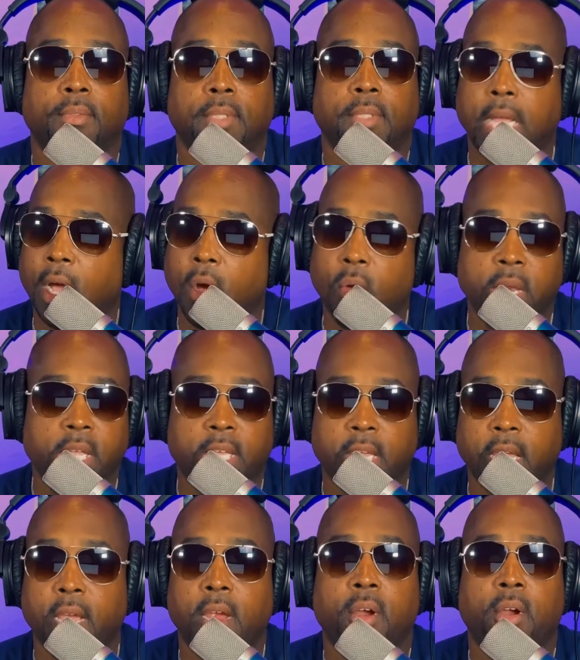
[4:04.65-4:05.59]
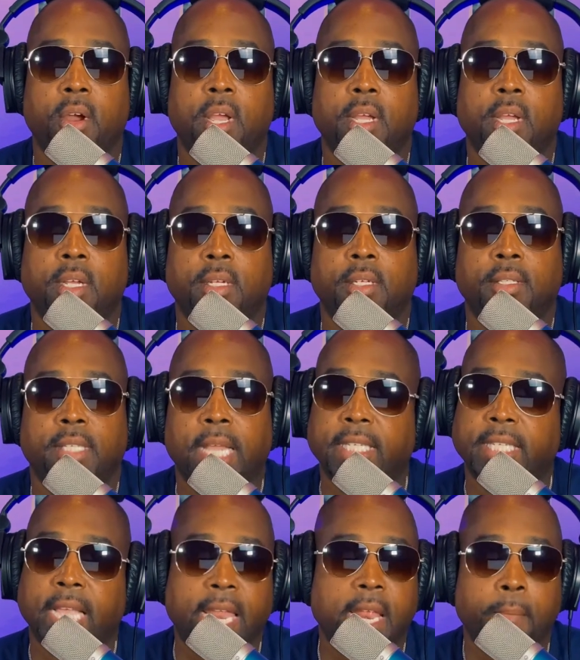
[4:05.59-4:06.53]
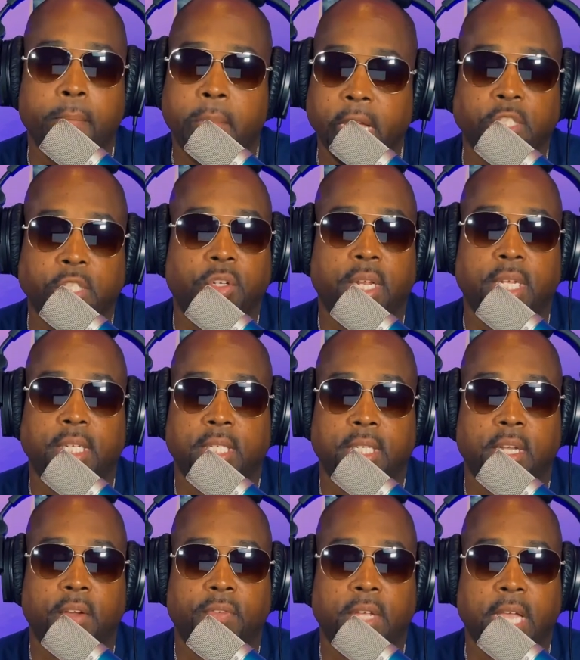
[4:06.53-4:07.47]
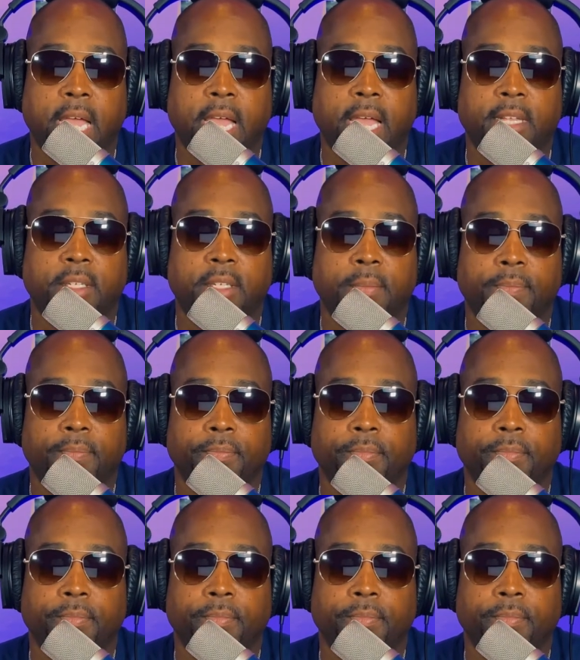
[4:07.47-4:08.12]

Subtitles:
They only care. That's how they measure themselves, guys.